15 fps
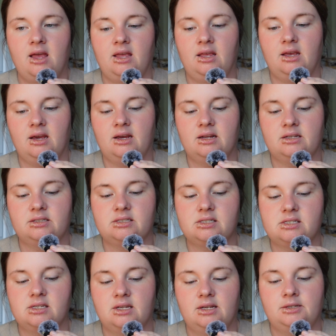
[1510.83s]

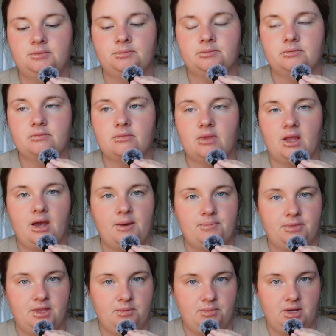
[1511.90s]
and
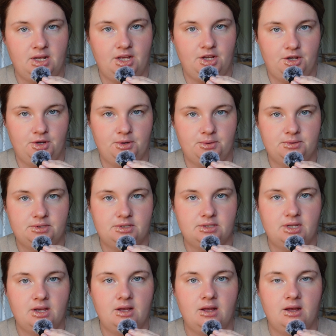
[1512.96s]
the mini goose.